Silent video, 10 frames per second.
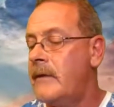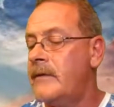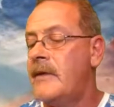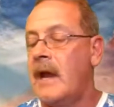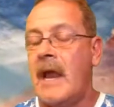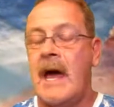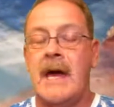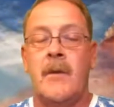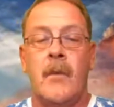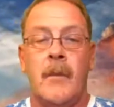
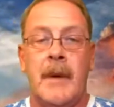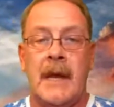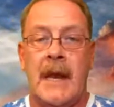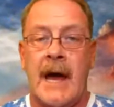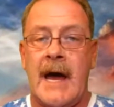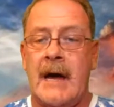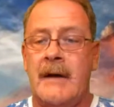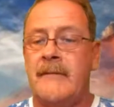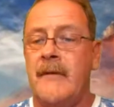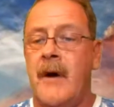it will be
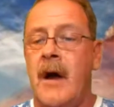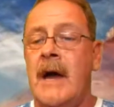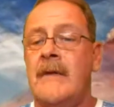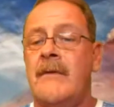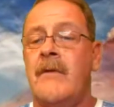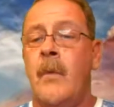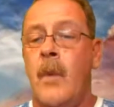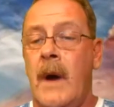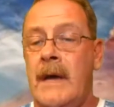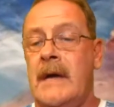live at the
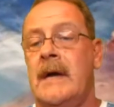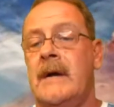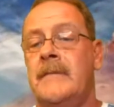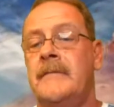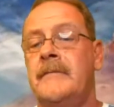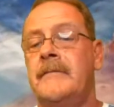weigh-in.